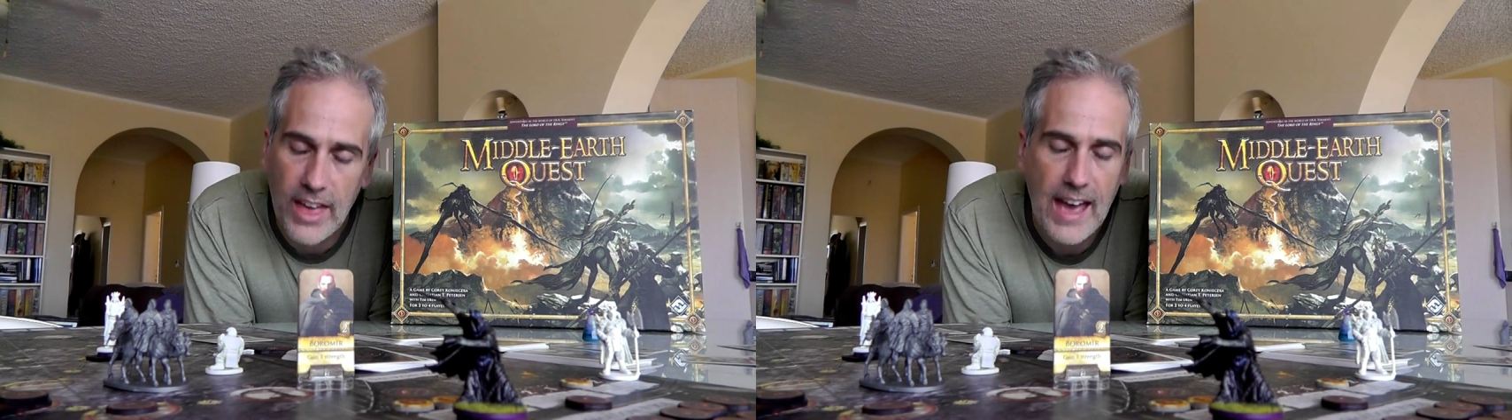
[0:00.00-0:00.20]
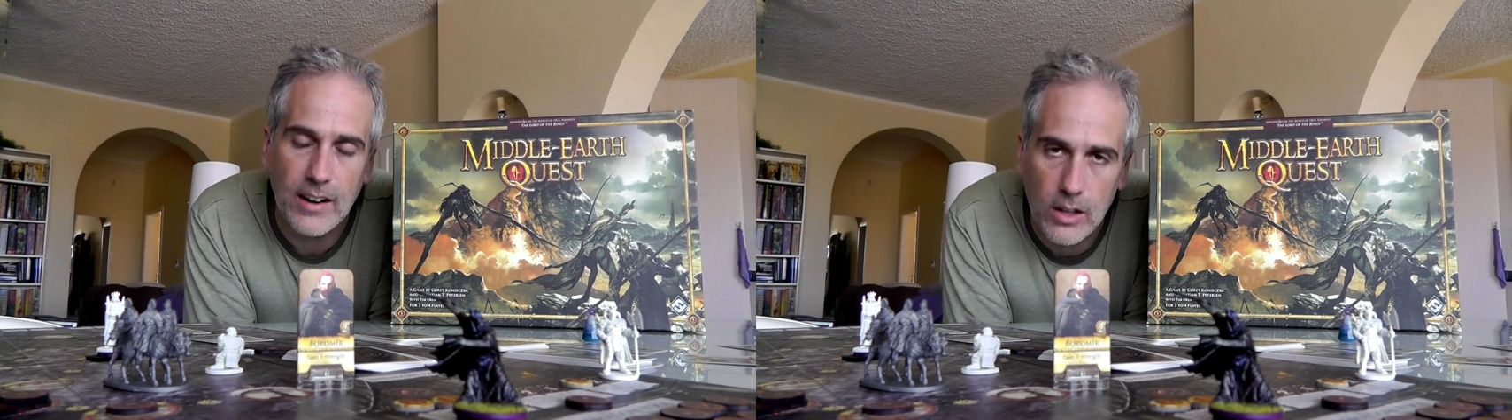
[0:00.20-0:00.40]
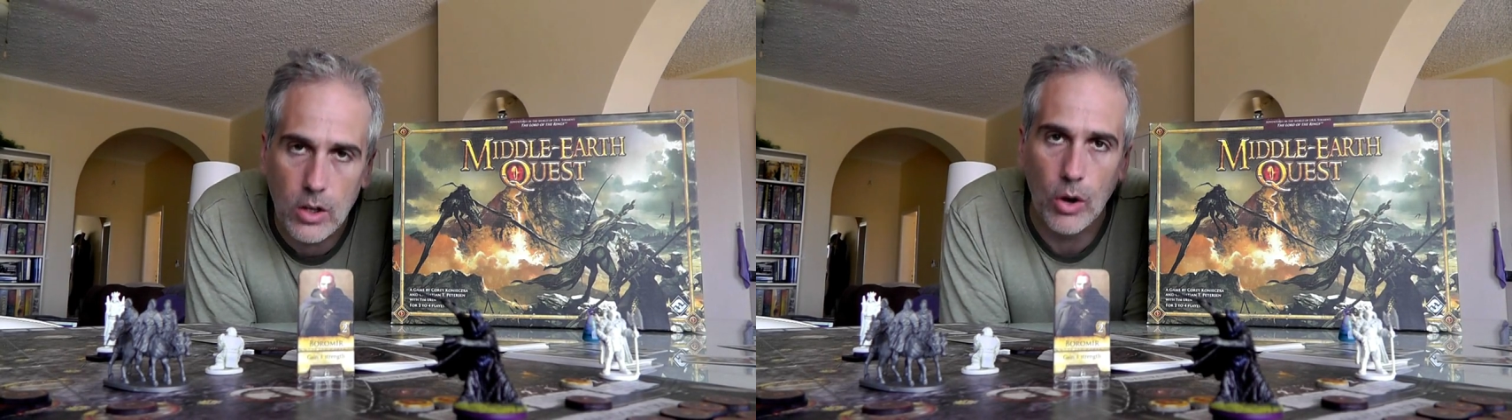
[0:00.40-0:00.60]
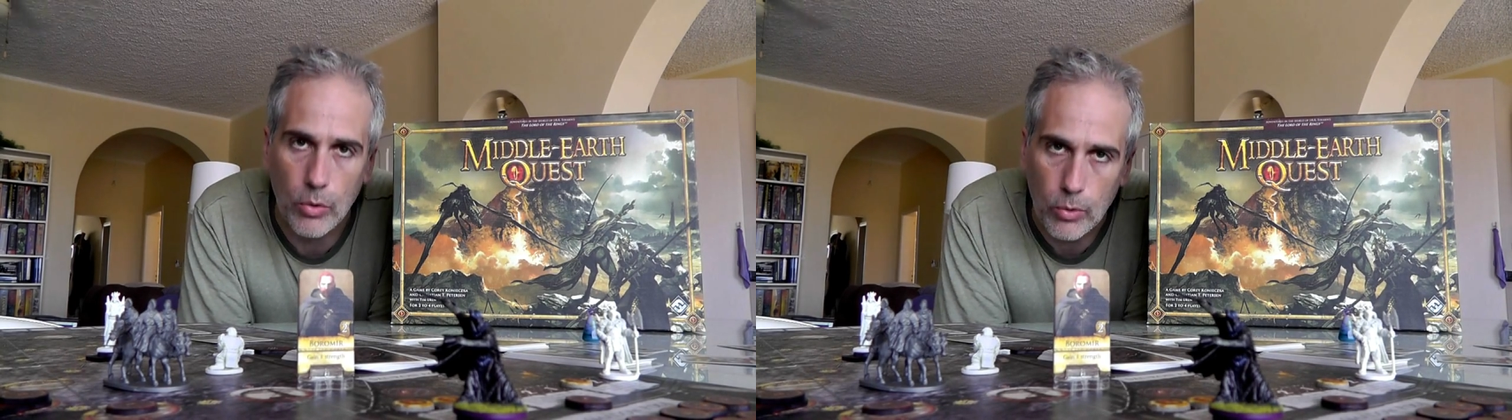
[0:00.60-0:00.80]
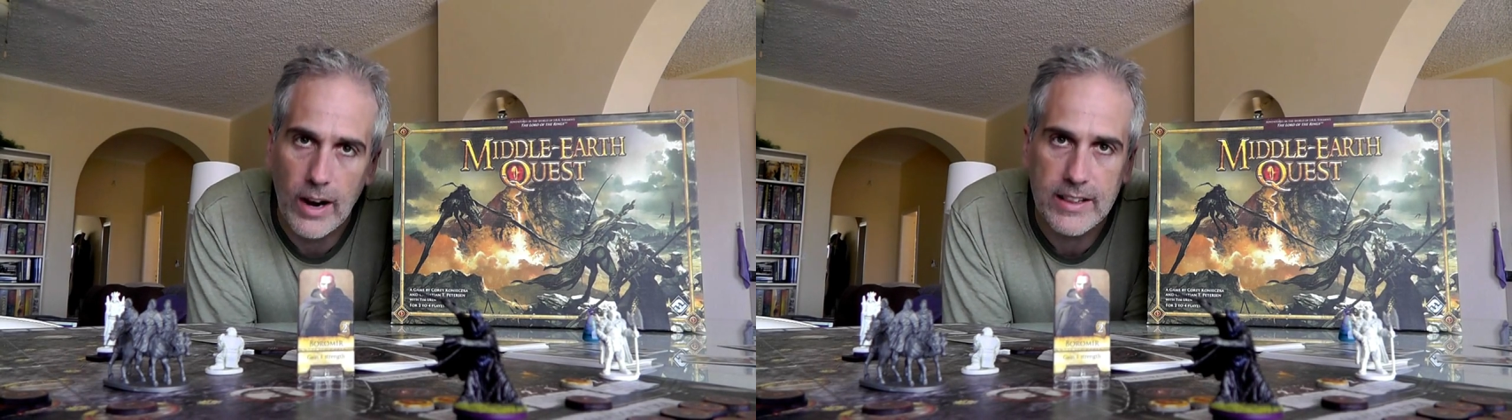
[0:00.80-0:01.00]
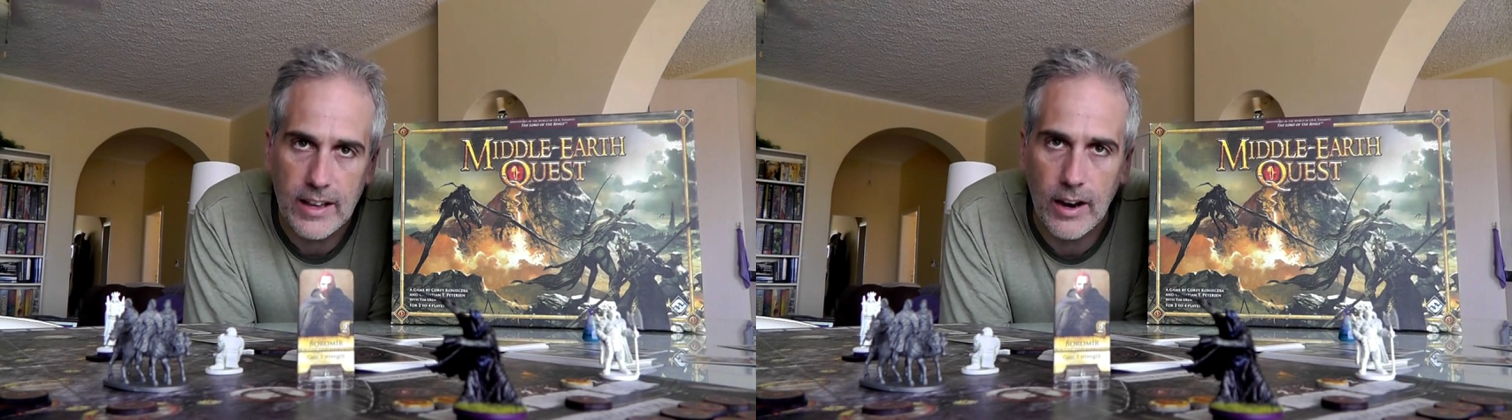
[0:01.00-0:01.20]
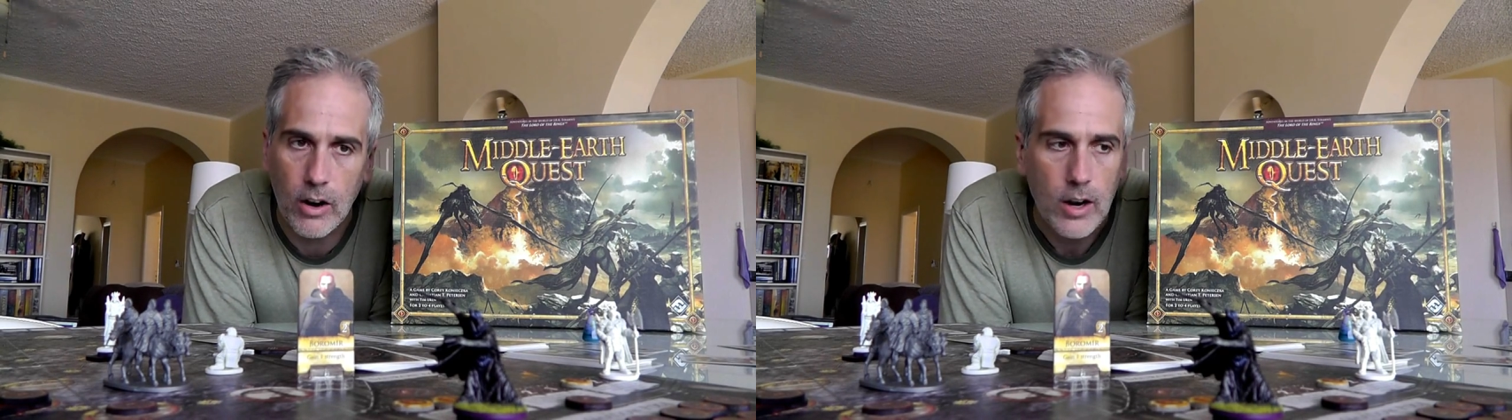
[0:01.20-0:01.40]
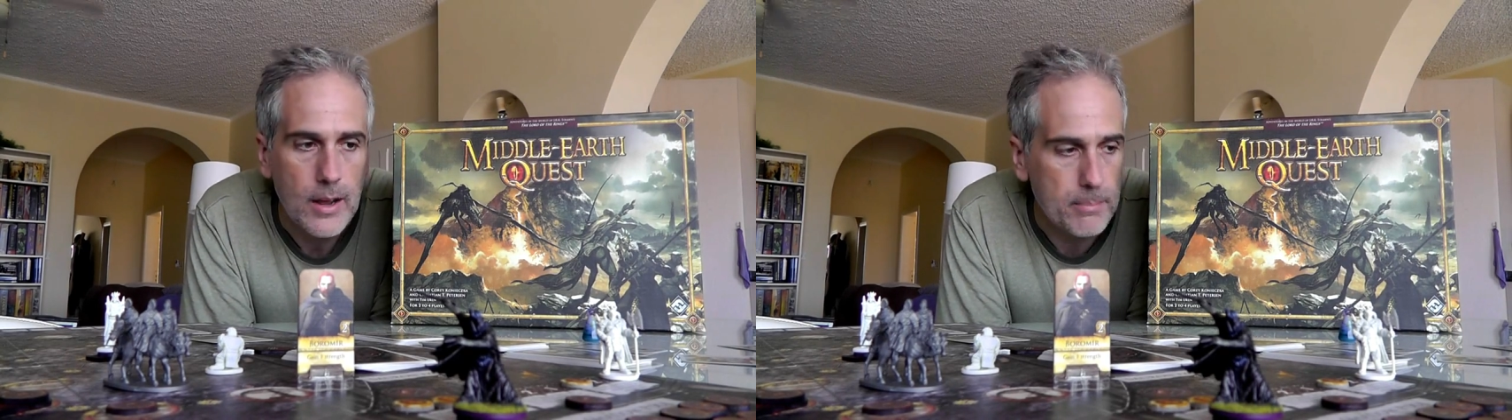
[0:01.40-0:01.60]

that alone right there